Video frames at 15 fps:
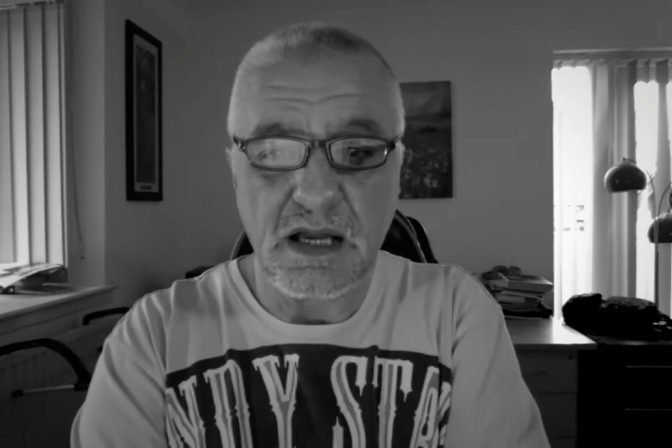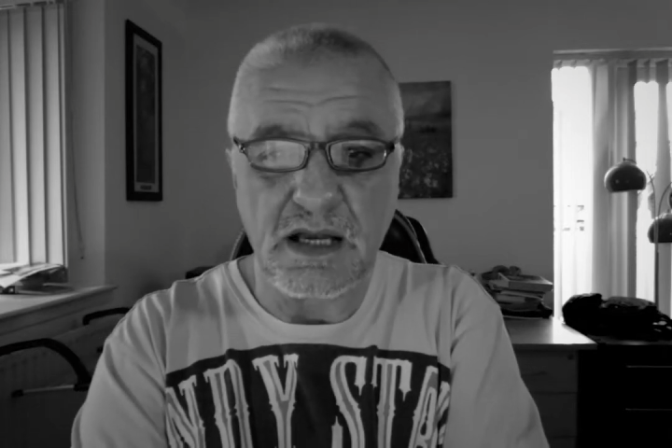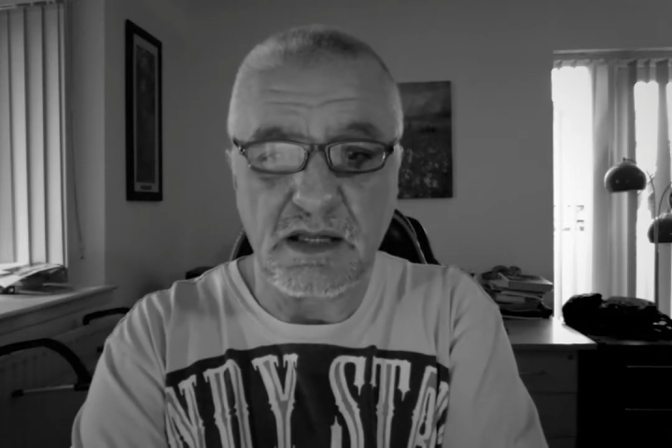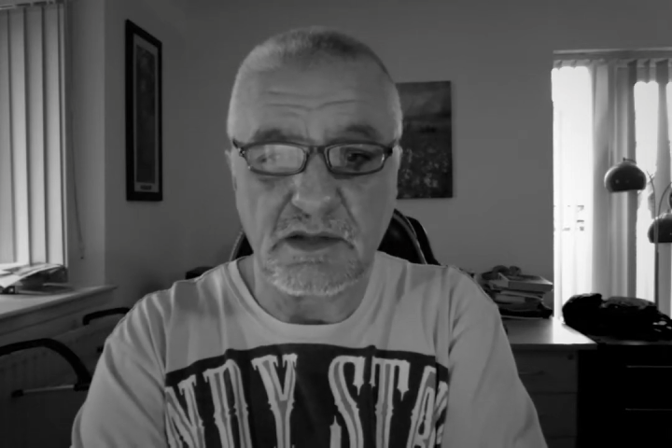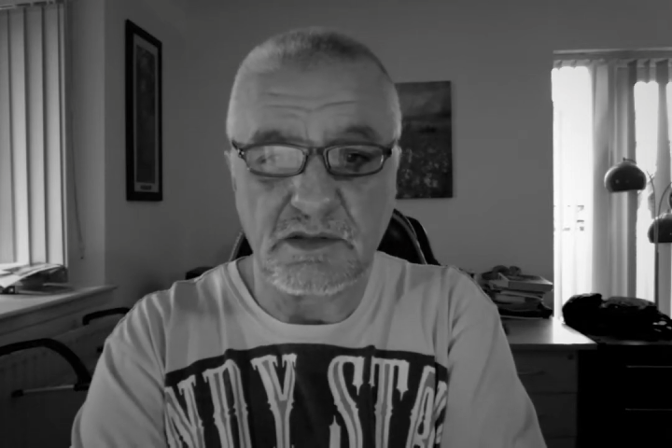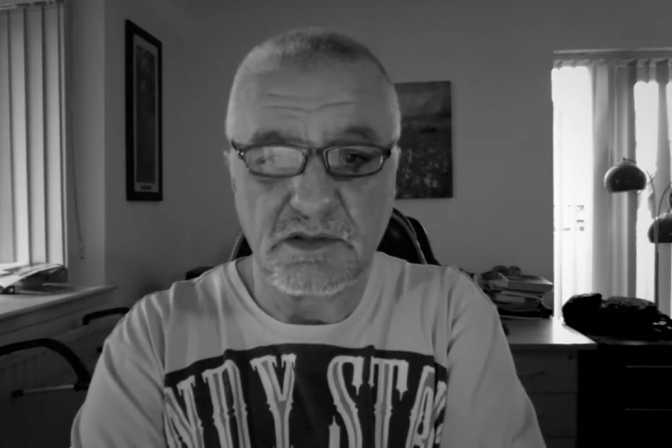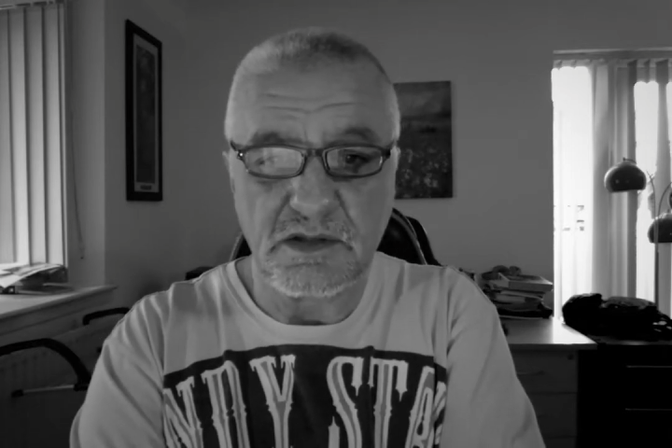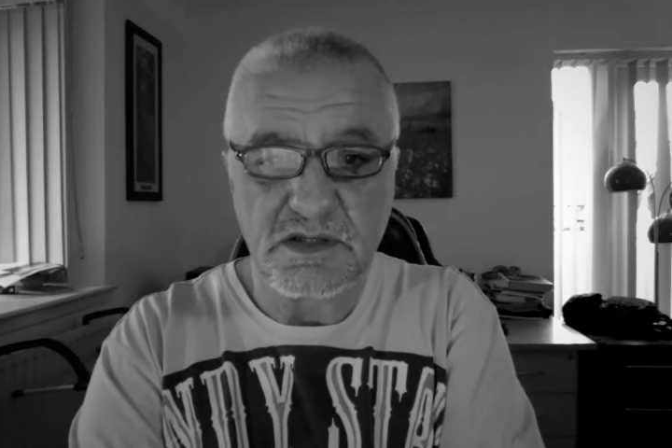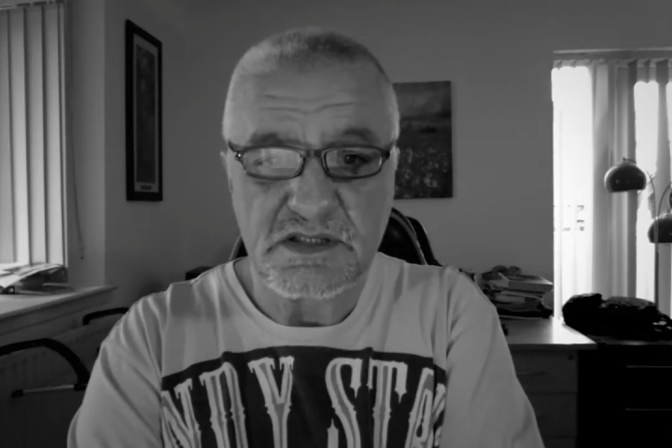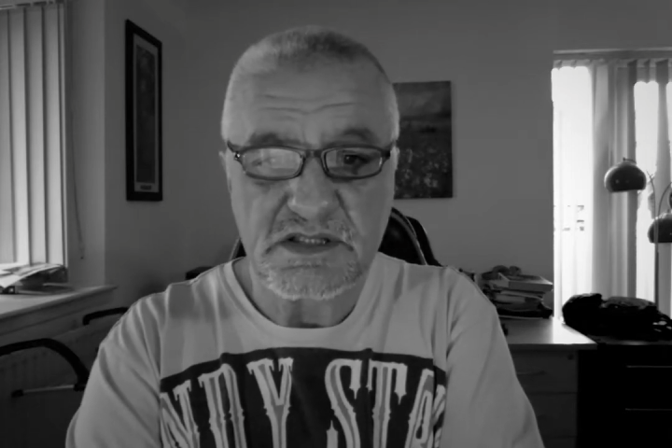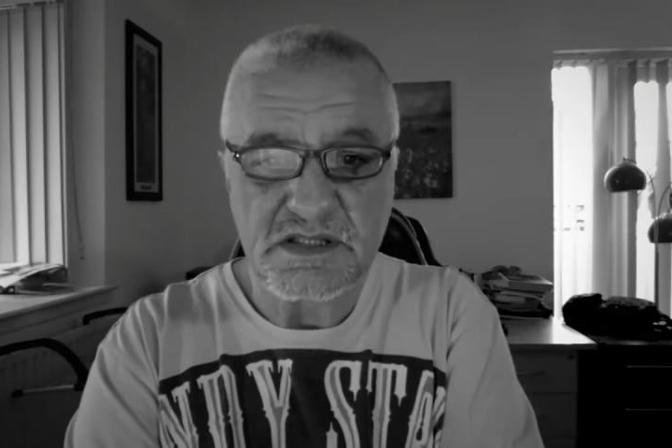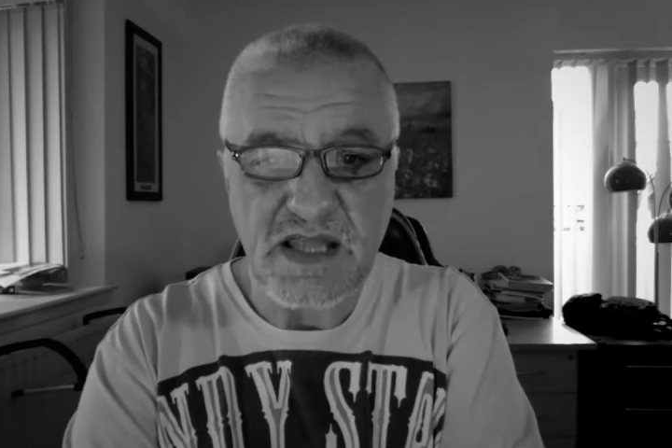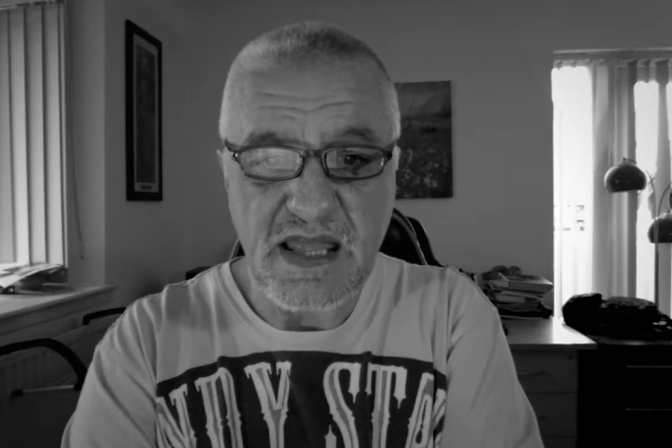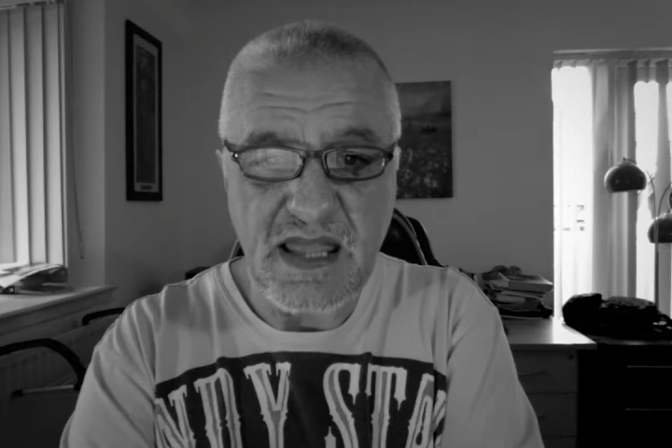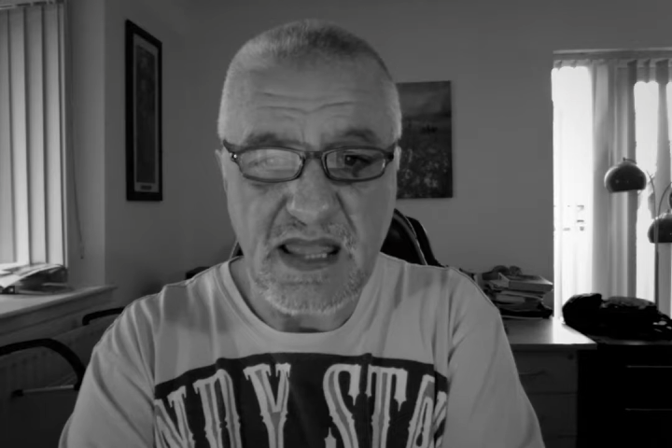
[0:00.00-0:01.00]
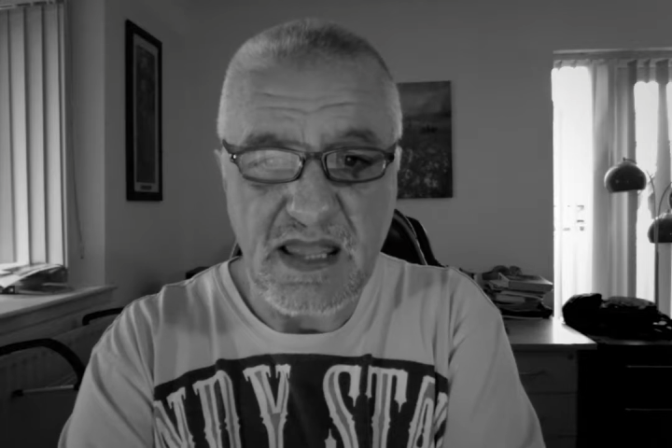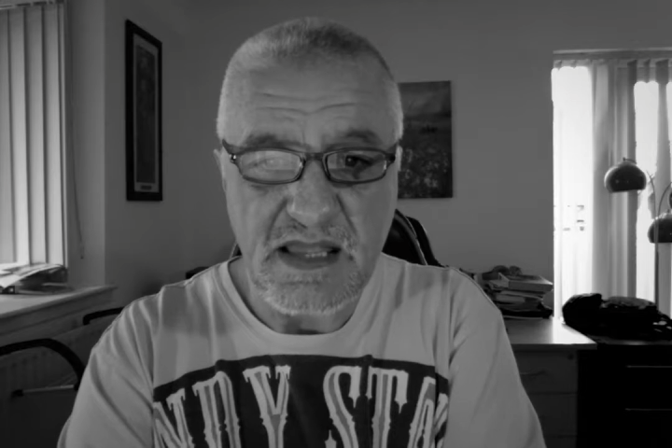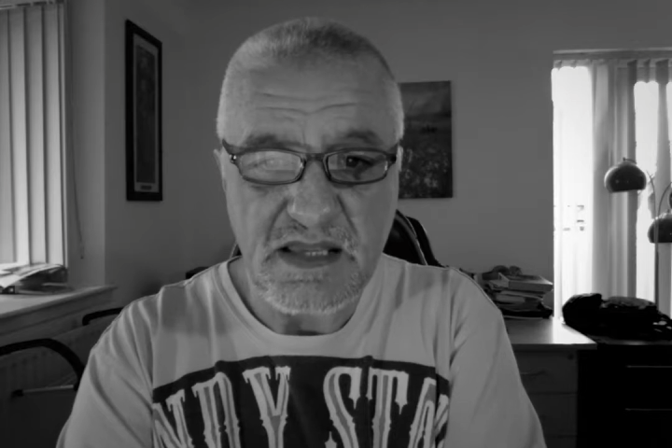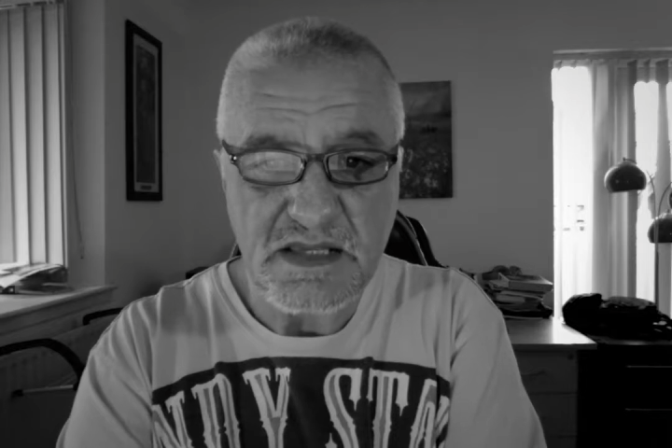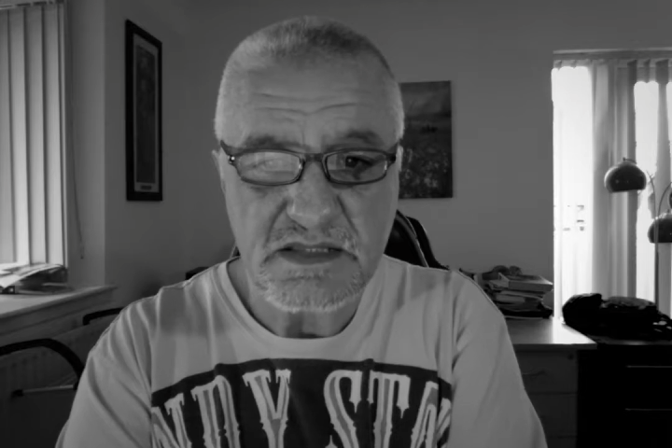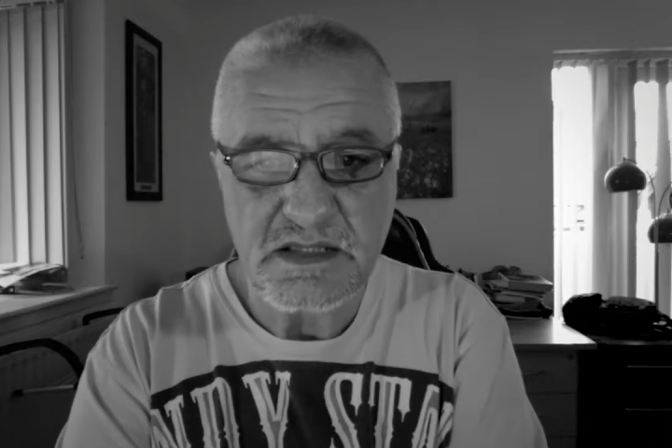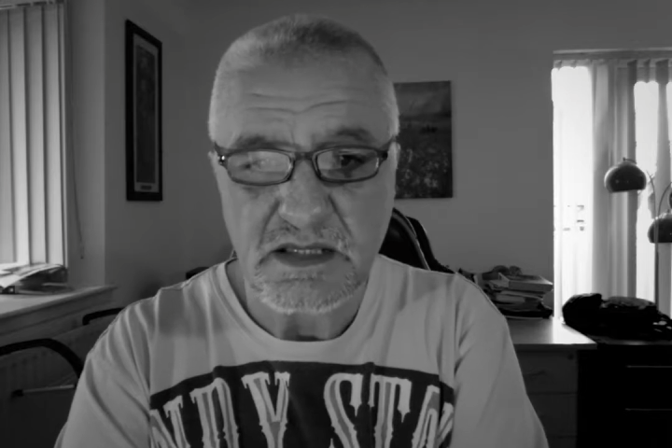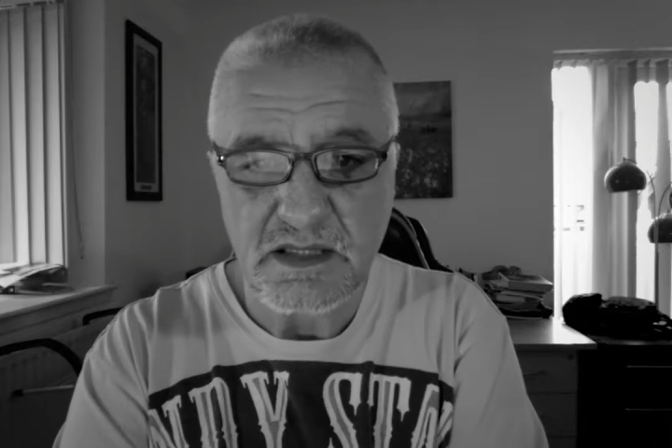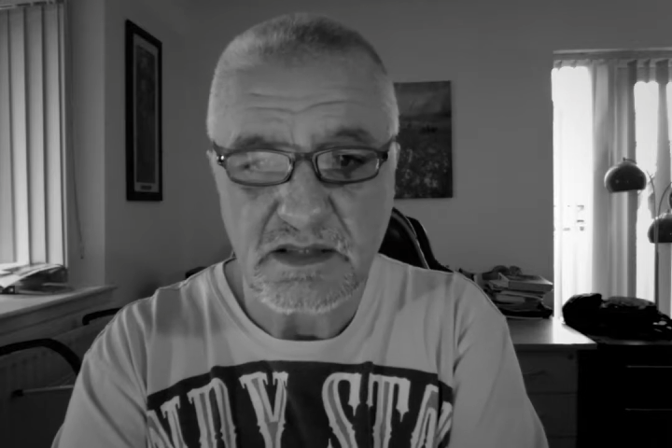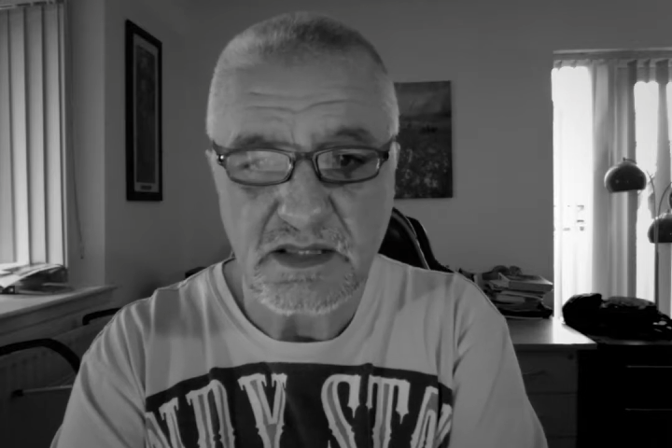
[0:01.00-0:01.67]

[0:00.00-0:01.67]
under the stairs,